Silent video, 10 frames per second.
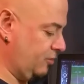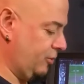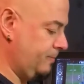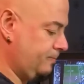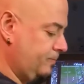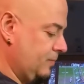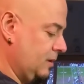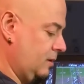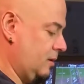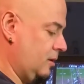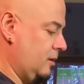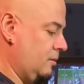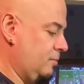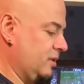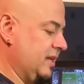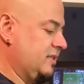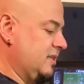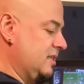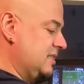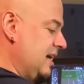3. Put that
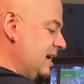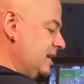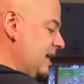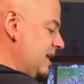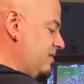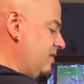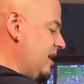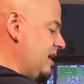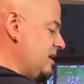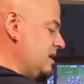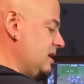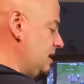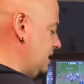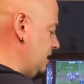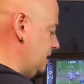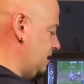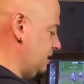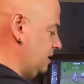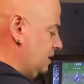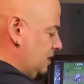to the side, and then
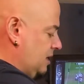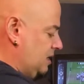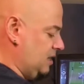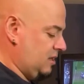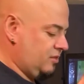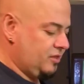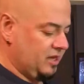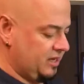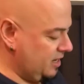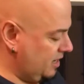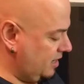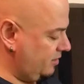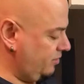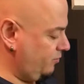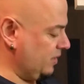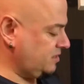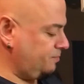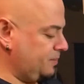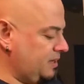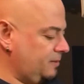the
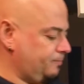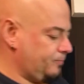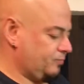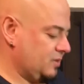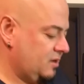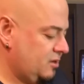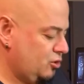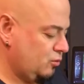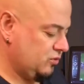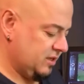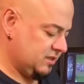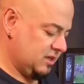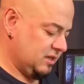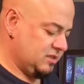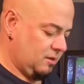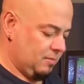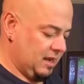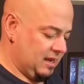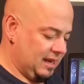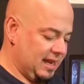recipe uses some
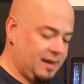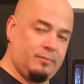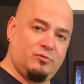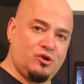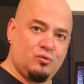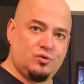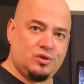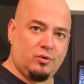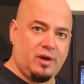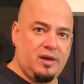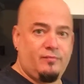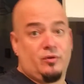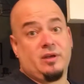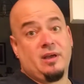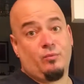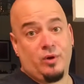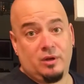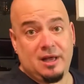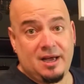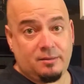lime juice. Okay, if you can get
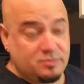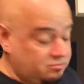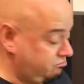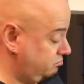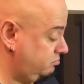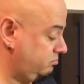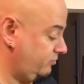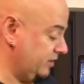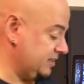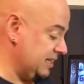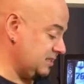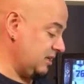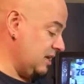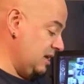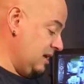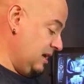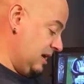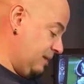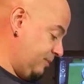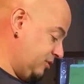real limes, fantastic.
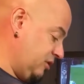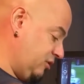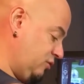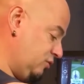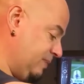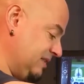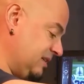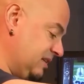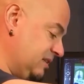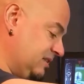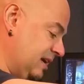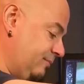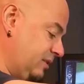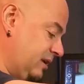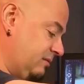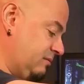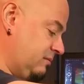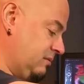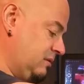But you're going to use basically the same thing.